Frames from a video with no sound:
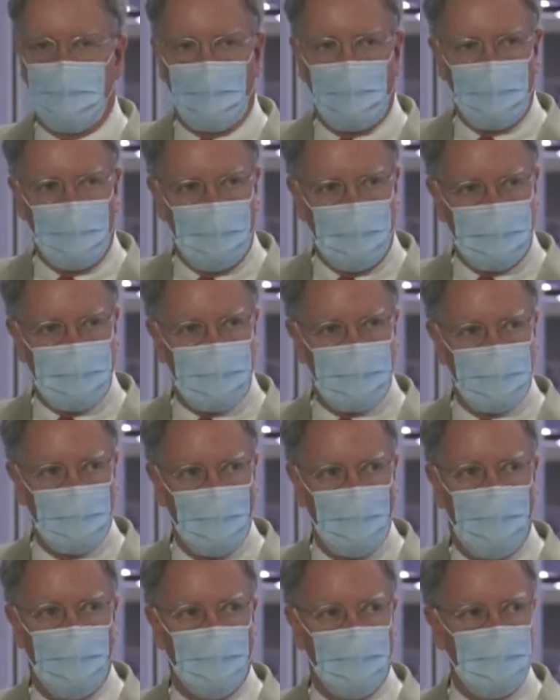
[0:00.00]
the greatest
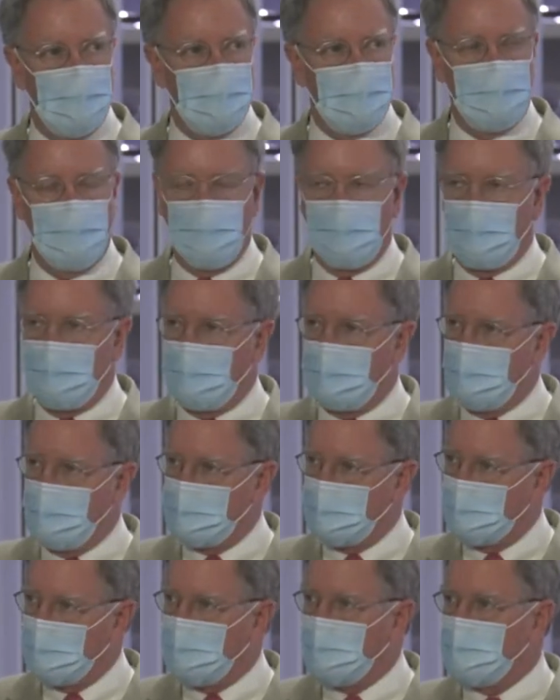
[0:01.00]
throughput so we can keep
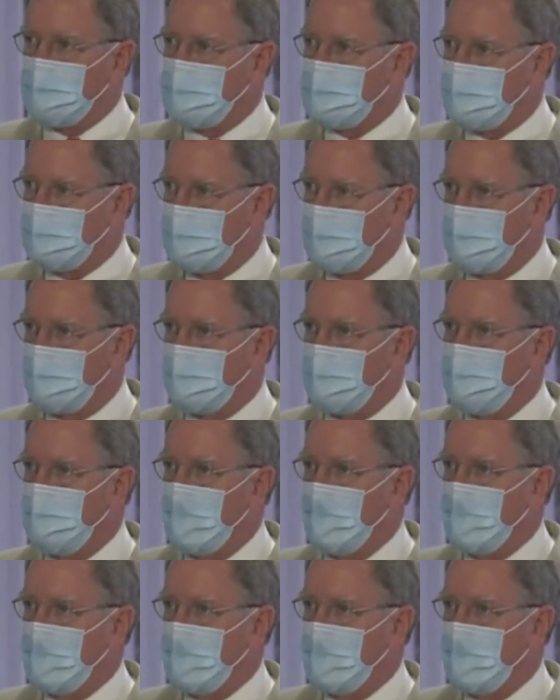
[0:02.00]
the lines down,